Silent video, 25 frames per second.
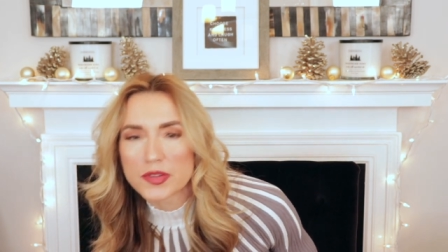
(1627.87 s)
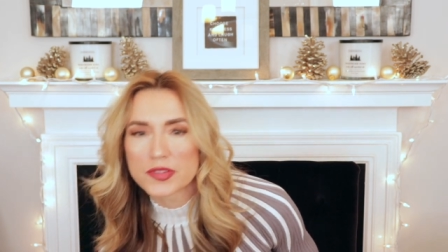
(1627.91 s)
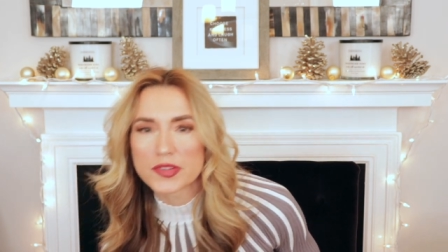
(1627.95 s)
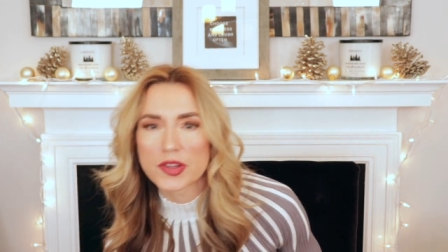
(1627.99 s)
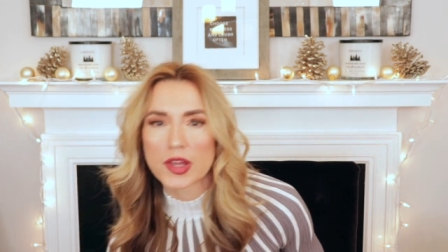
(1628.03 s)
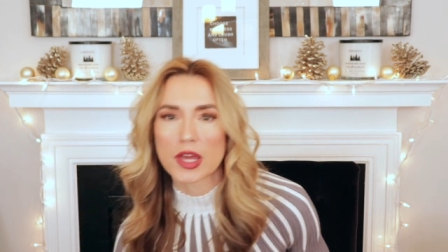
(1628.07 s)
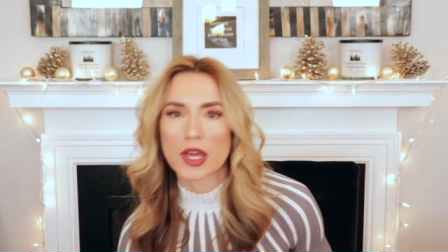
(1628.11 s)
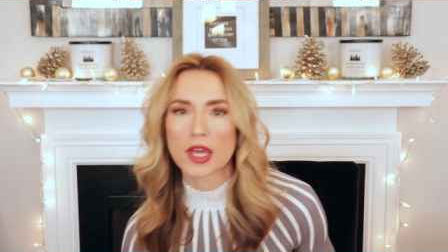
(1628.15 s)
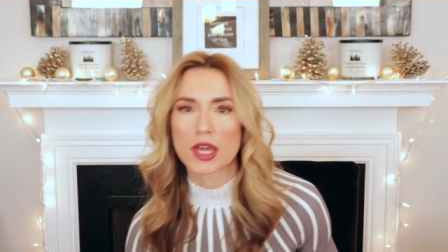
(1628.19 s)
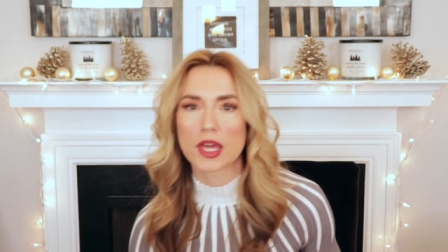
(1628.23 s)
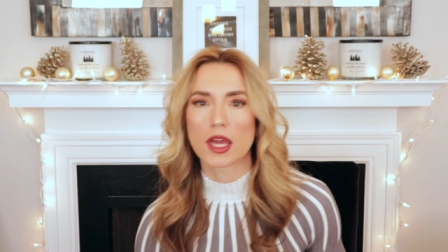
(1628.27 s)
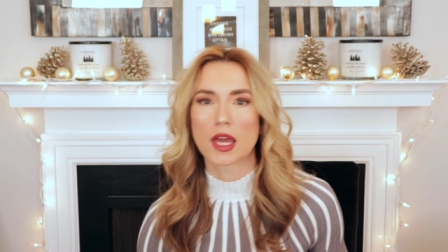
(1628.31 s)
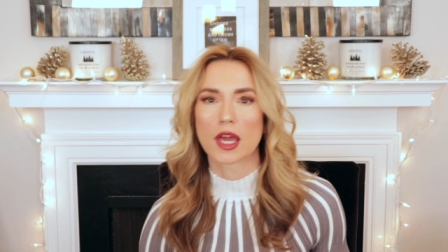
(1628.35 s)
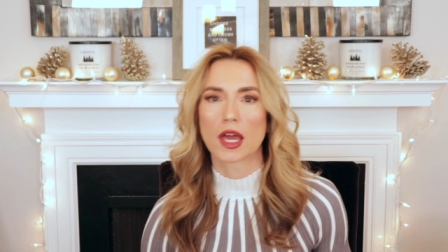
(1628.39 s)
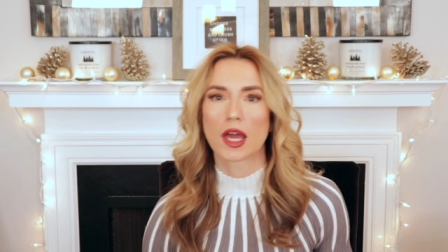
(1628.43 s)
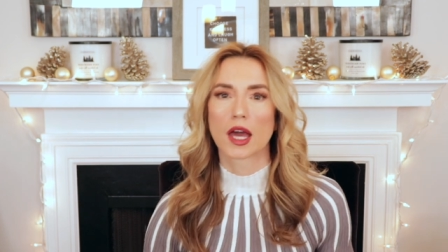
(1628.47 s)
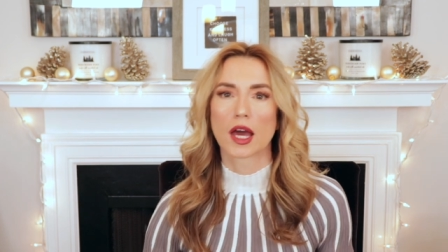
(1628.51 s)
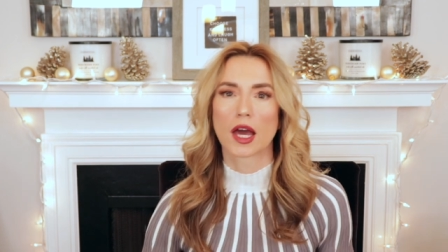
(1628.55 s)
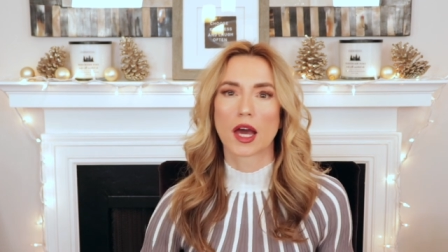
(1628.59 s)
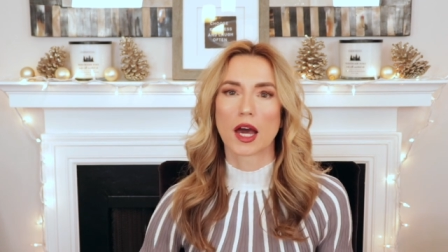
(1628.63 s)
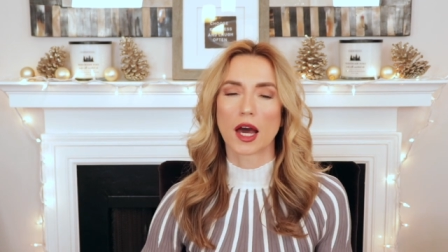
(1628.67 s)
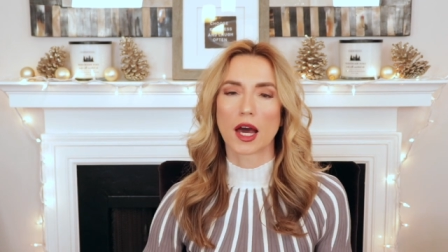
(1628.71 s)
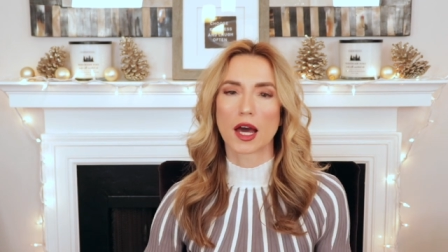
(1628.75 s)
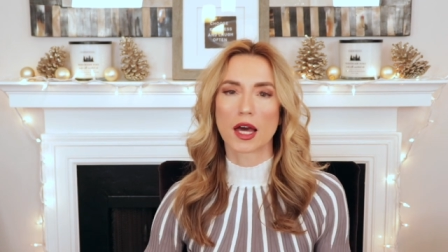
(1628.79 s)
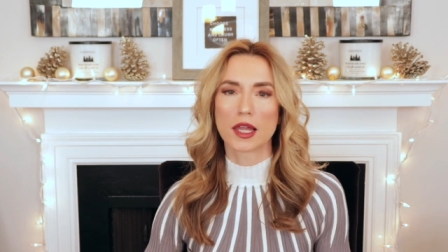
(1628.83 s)
Say,
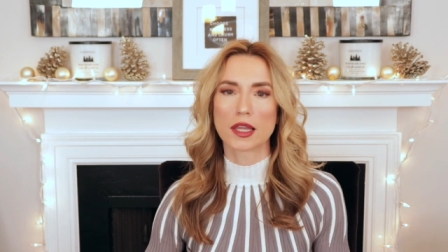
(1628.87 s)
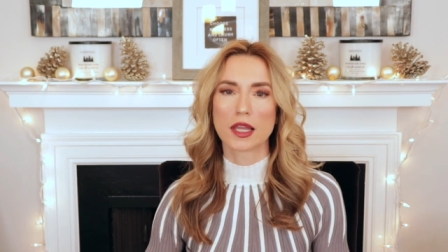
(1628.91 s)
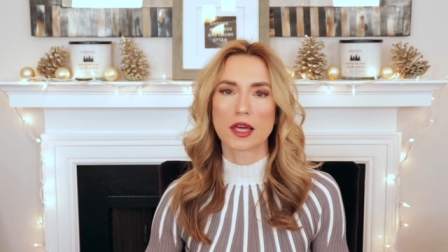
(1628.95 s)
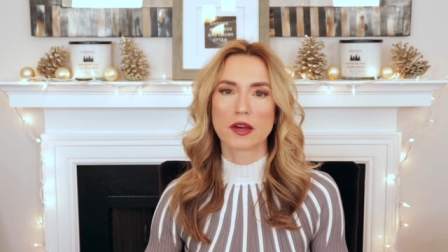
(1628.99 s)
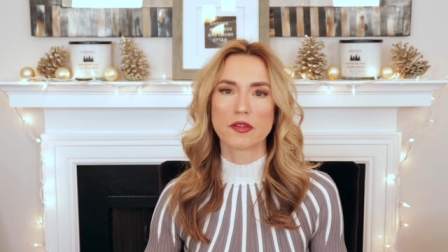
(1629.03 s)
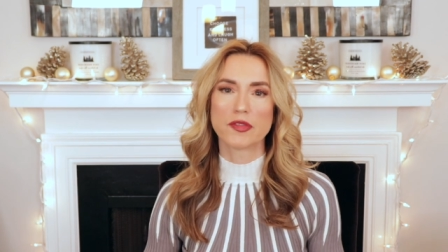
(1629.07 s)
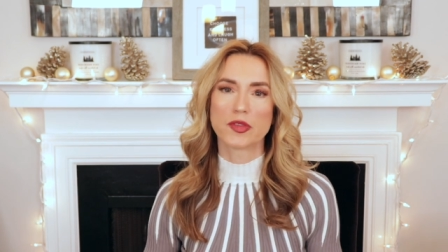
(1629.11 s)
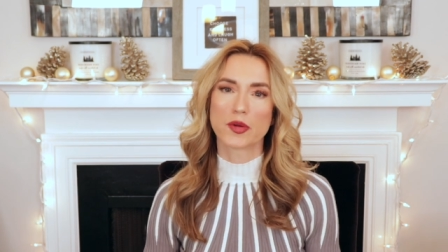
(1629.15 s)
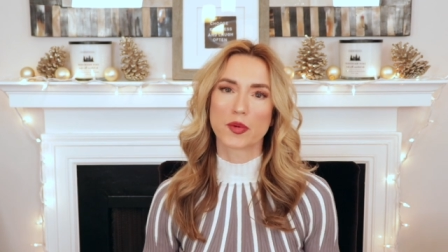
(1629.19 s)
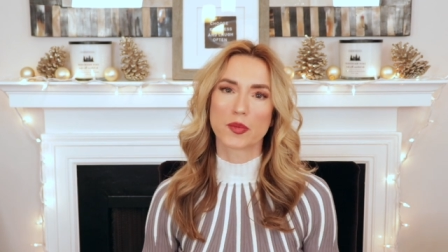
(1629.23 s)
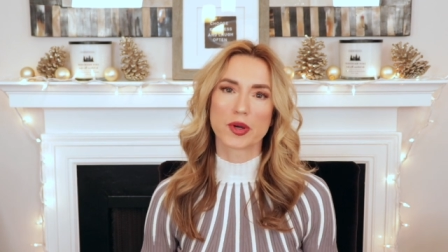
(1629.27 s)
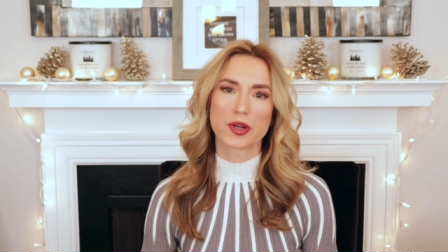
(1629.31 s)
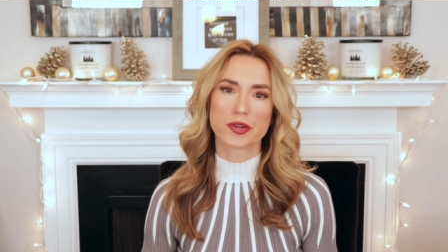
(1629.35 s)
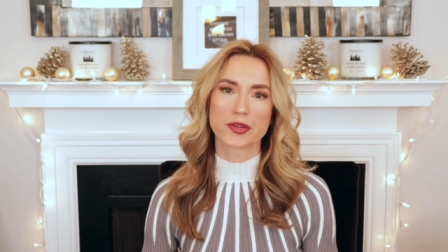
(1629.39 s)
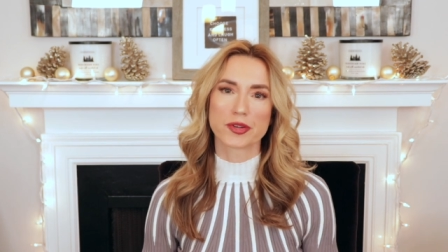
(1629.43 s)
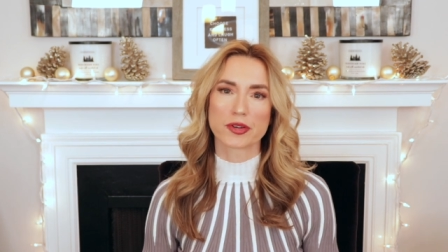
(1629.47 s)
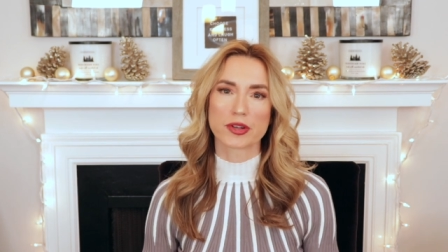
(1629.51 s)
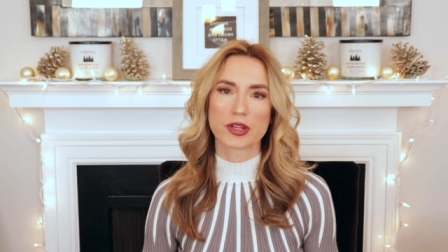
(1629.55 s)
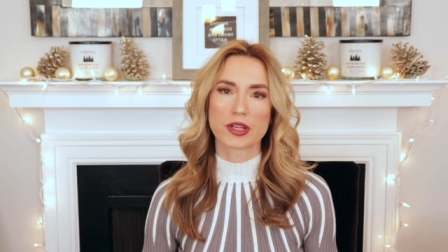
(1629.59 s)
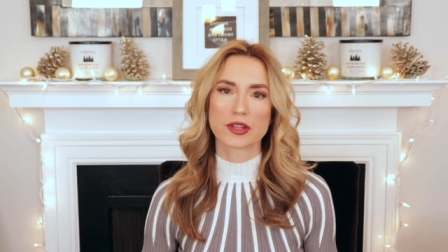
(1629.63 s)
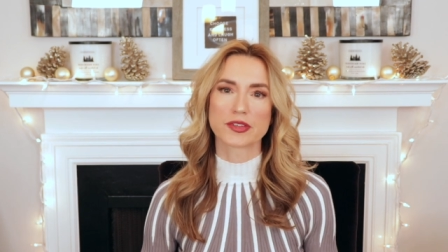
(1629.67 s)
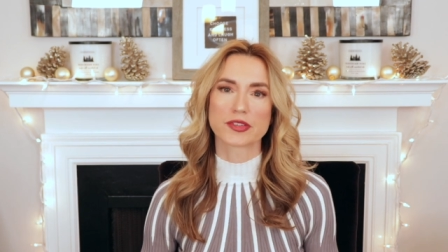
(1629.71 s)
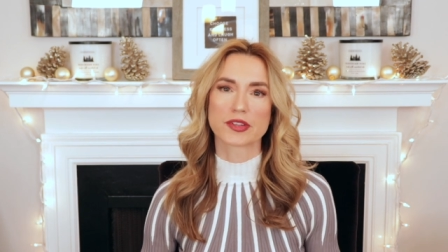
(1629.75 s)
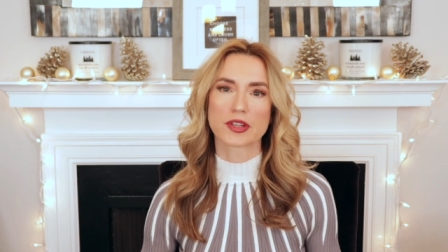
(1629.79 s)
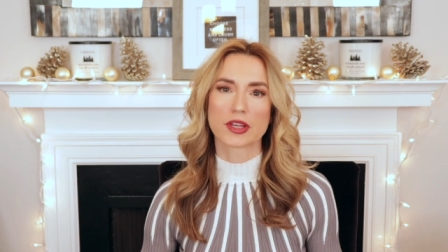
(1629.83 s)
I love the
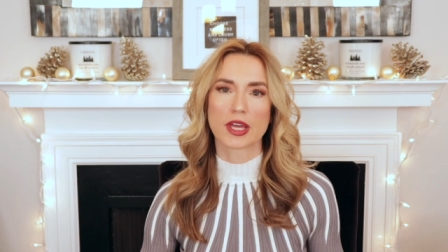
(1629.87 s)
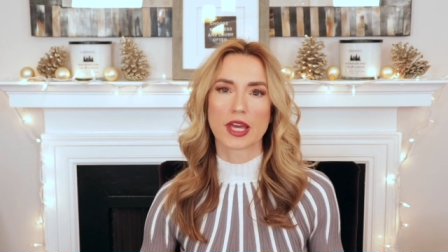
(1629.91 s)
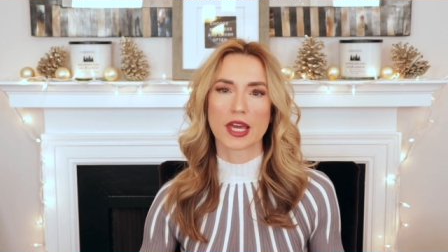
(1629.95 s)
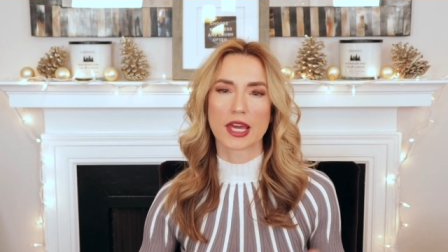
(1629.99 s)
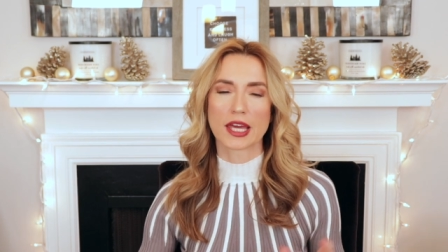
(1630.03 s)
wilderness.